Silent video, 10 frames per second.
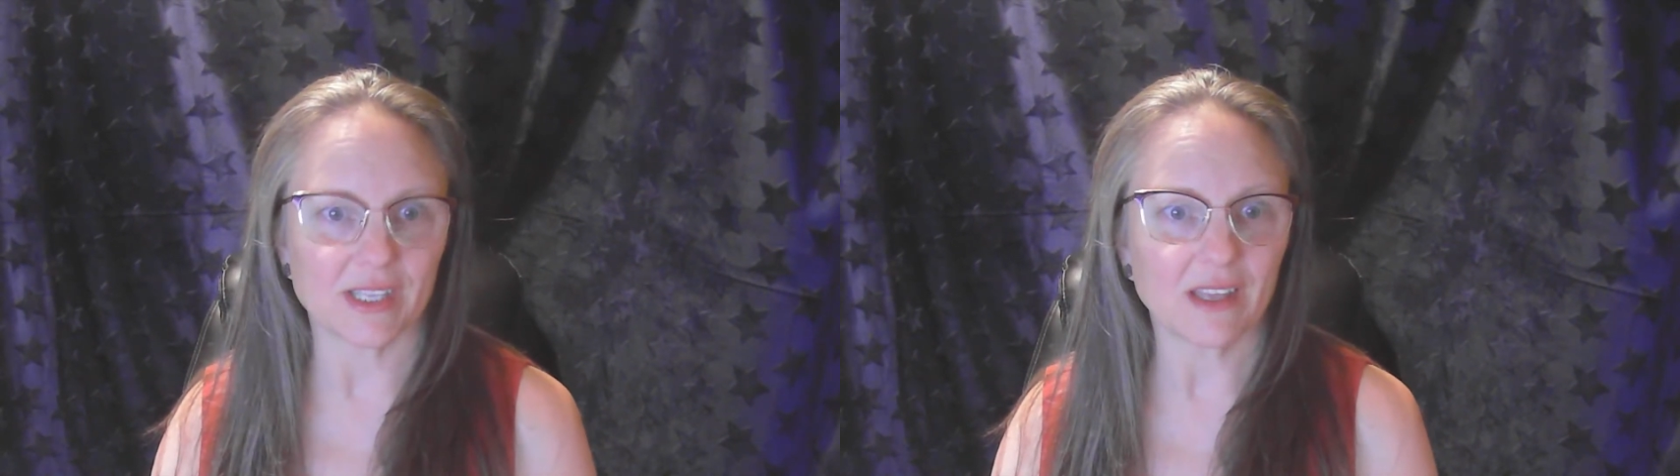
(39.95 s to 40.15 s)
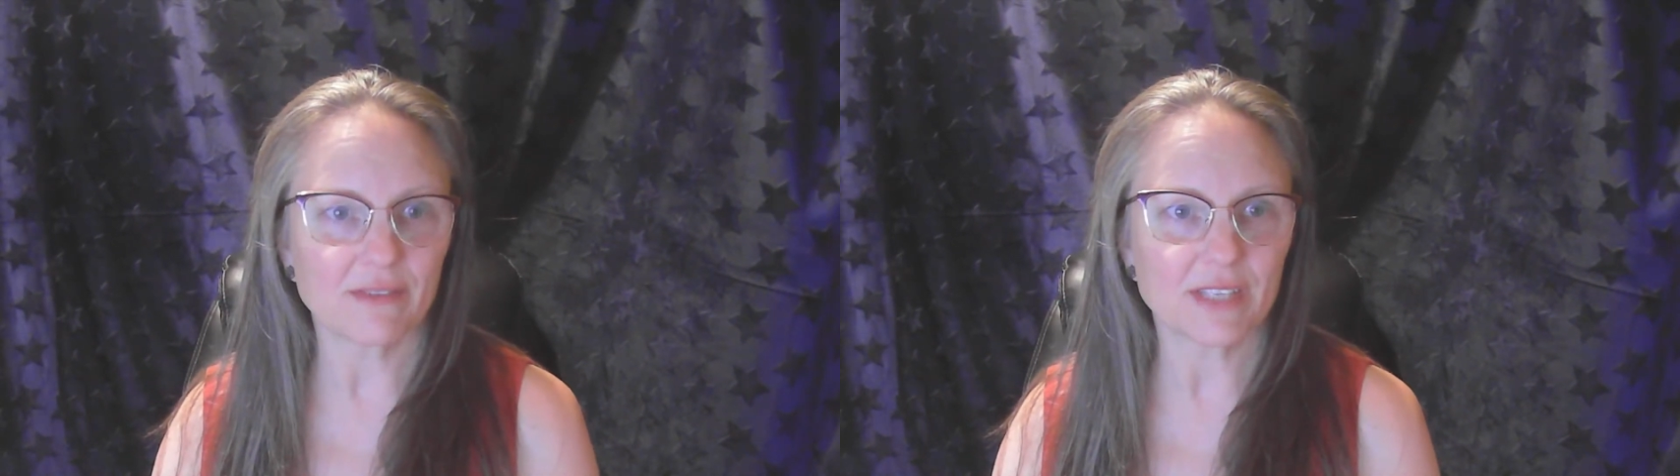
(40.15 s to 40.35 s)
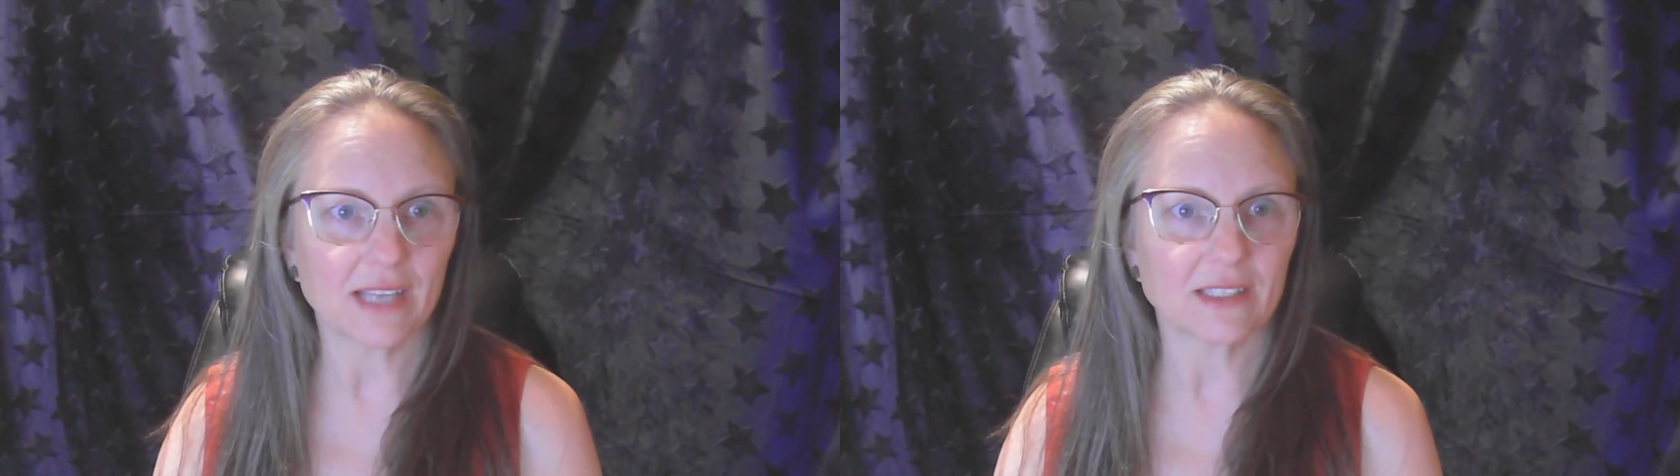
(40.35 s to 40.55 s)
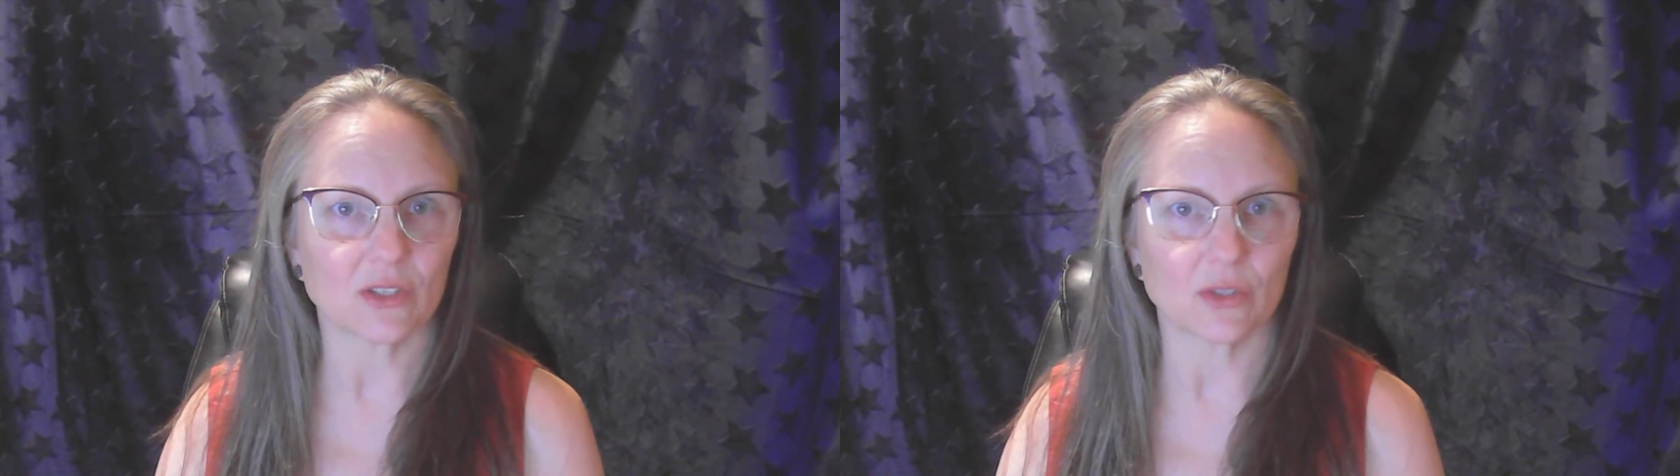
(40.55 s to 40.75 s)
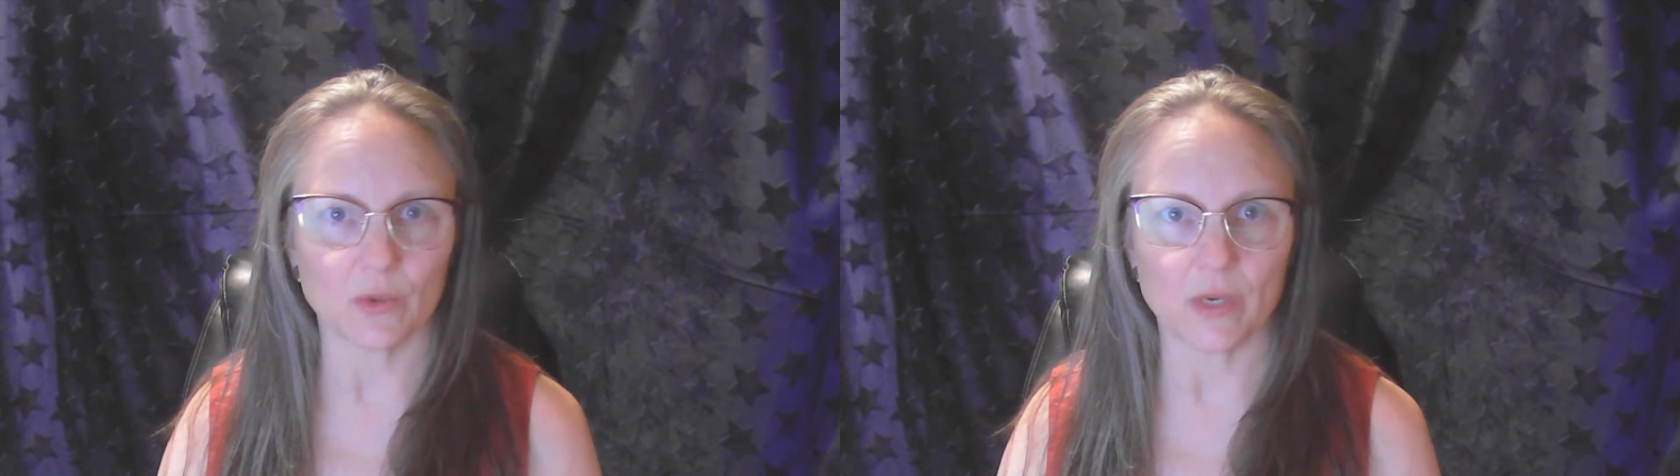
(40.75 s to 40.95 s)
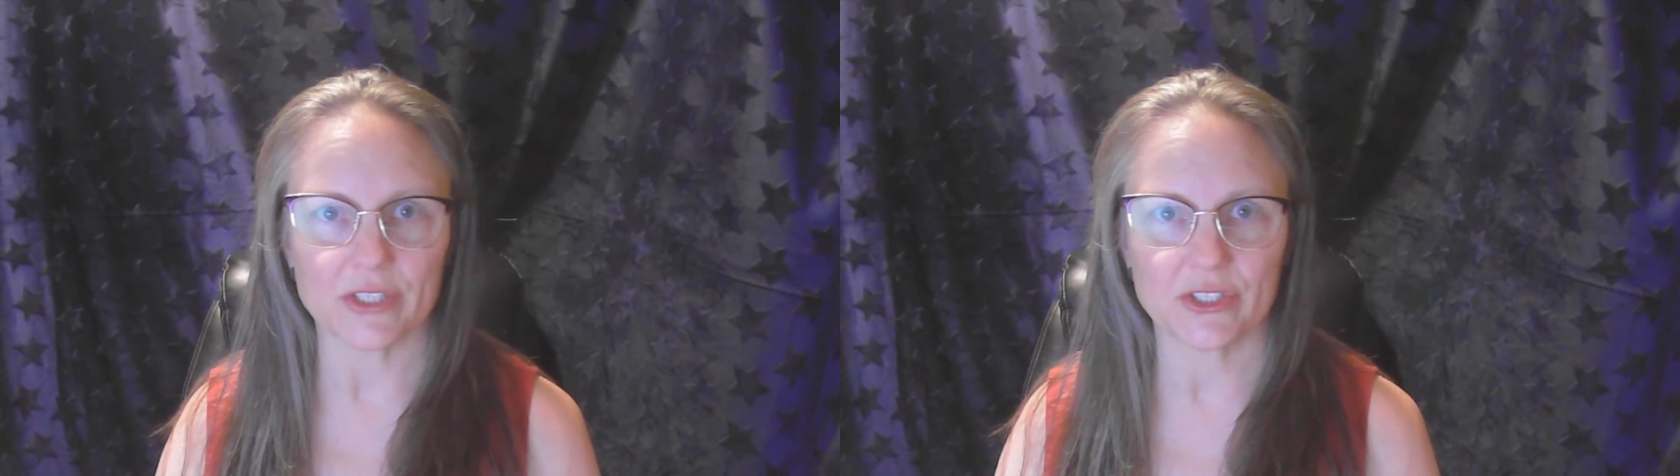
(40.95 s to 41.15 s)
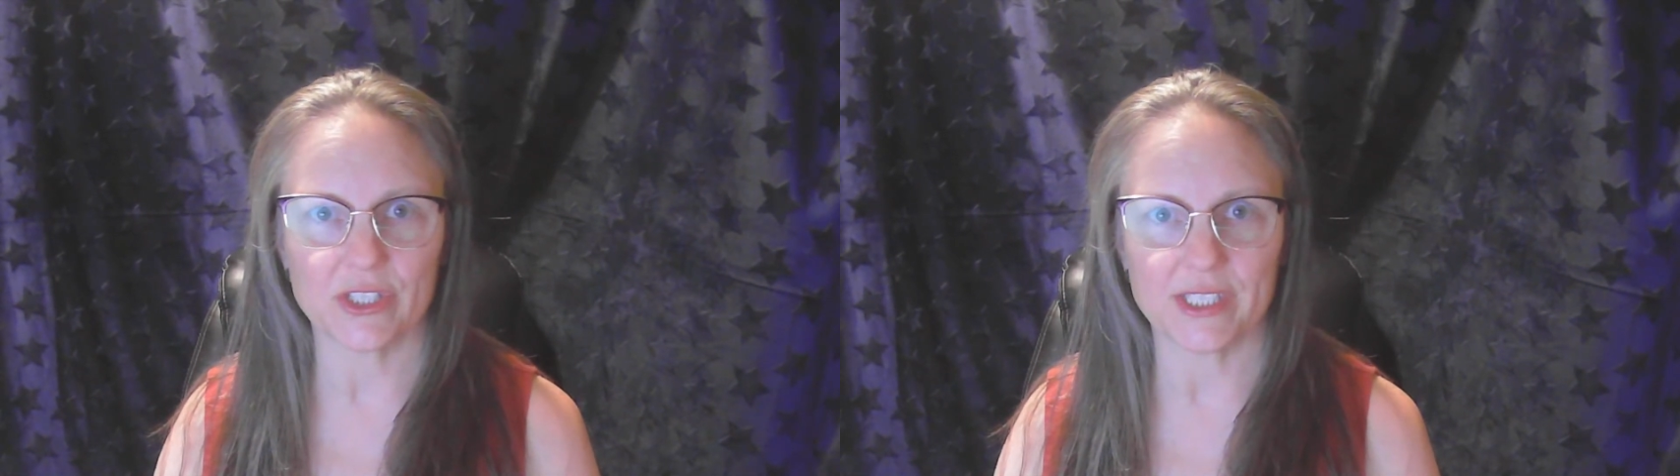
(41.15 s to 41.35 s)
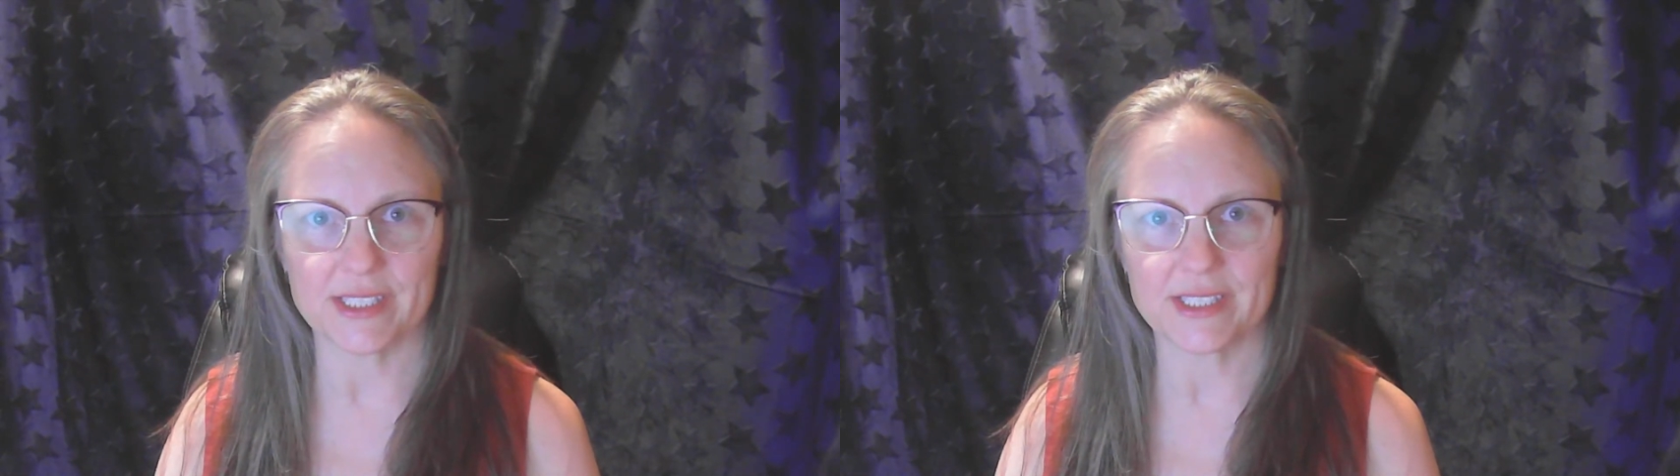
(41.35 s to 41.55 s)
a lot of technical
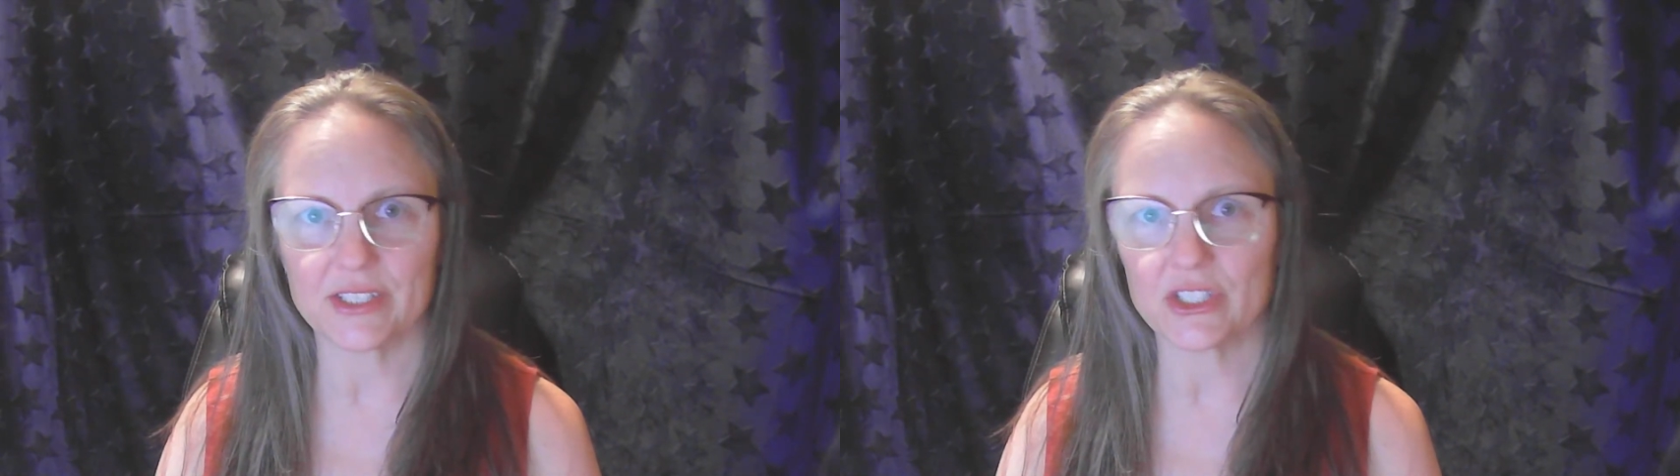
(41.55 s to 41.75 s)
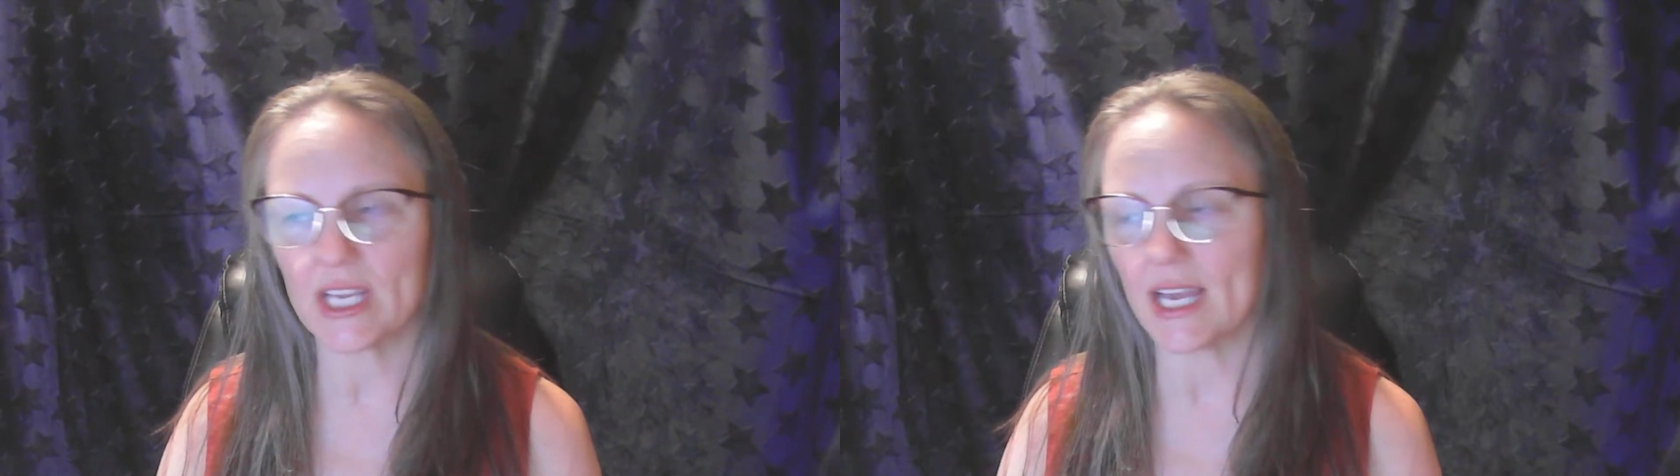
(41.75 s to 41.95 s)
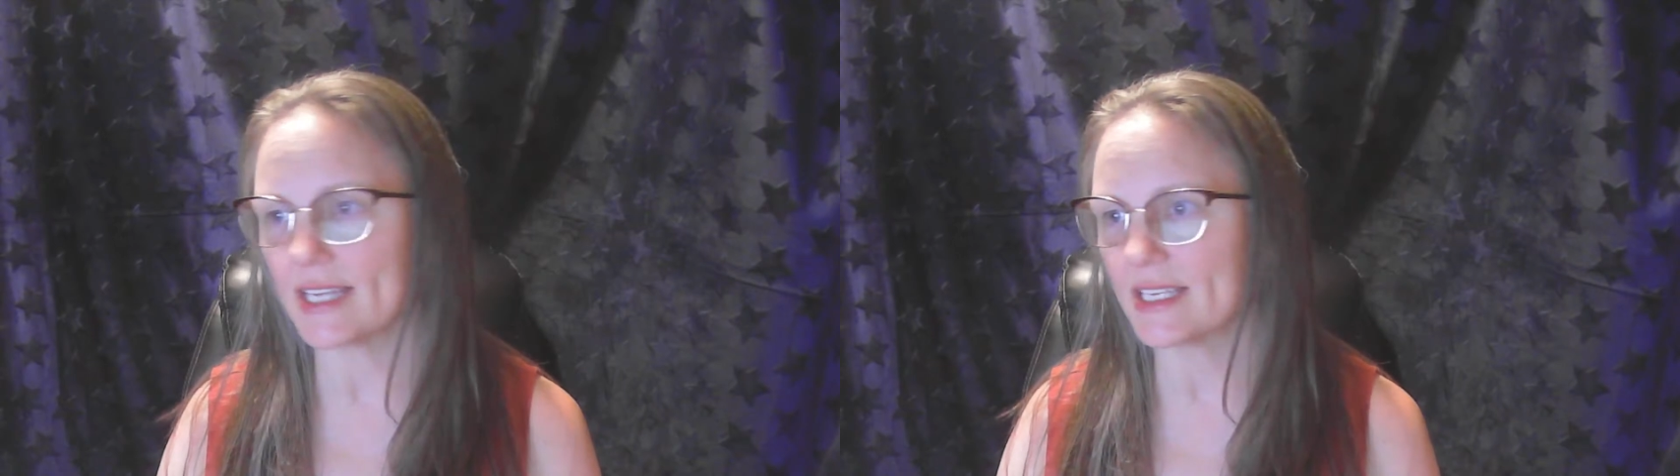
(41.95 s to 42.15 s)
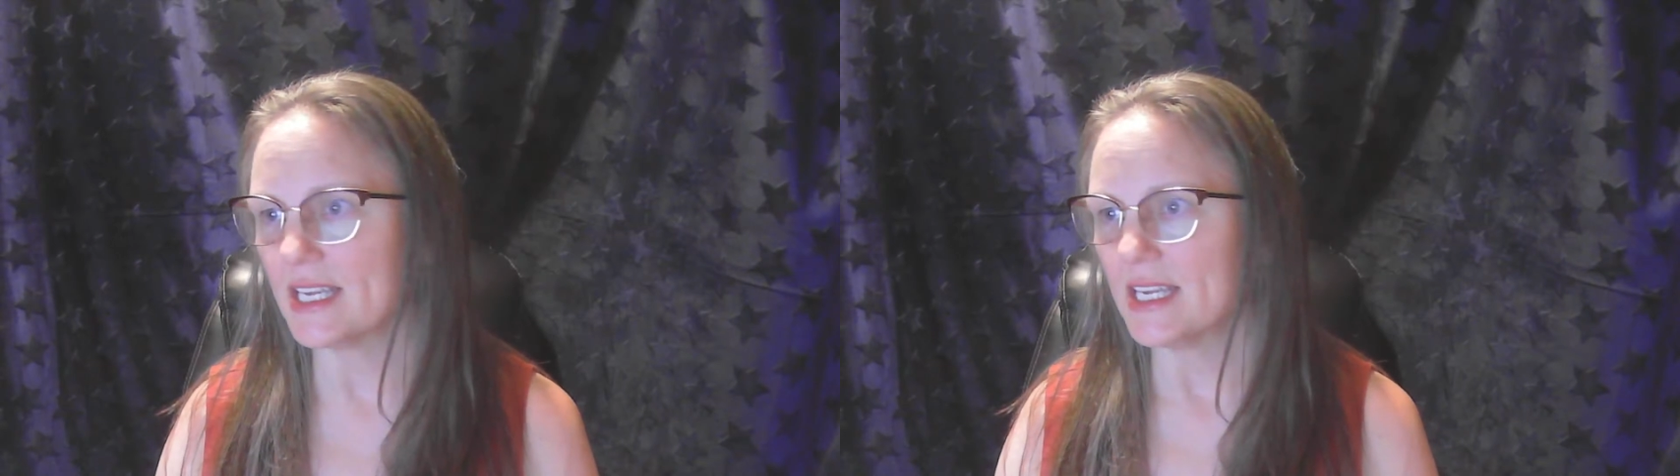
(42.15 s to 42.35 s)
questions to Chat.